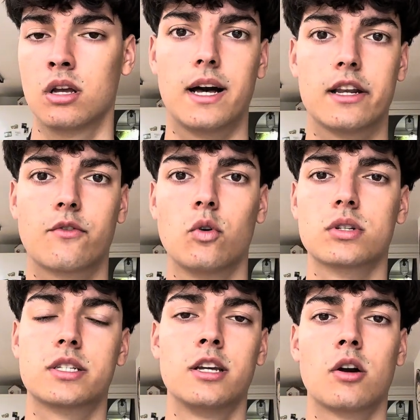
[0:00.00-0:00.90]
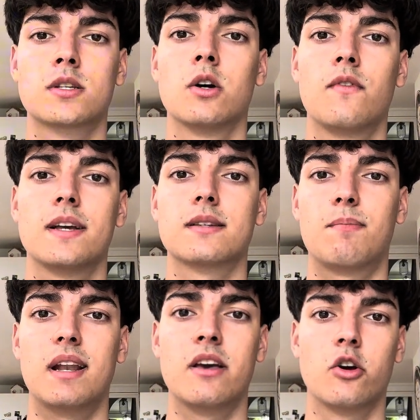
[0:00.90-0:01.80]
And of course, Thiago Silva is a
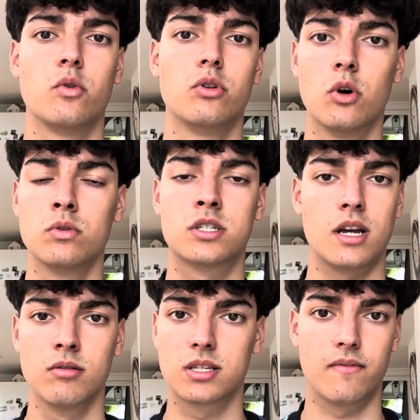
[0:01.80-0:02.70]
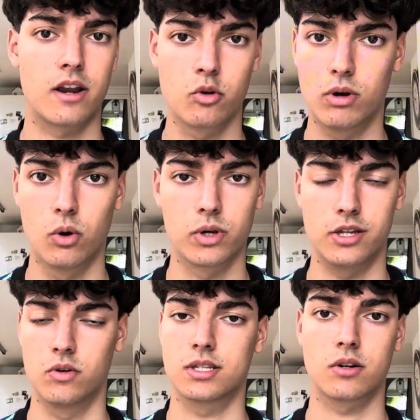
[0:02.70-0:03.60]
player who knows Chelsea very well. He
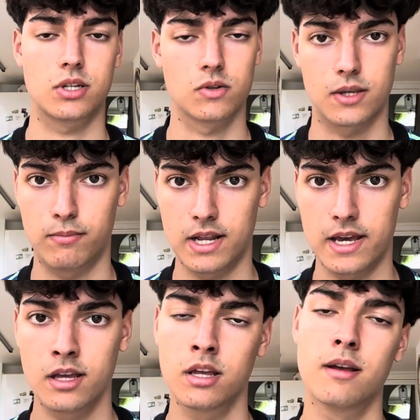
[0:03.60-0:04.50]
knows how Chelsea play.